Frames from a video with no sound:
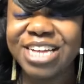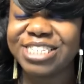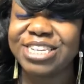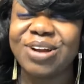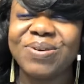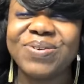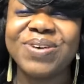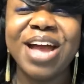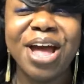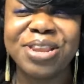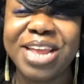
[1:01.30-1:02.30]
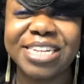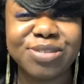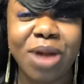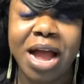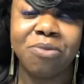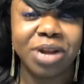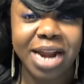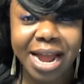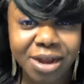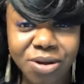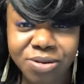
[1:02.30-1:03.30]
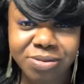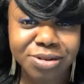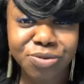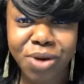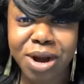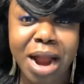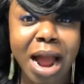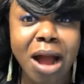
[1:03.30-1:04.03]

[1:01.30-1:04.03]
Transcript: so that's why when I go to work, I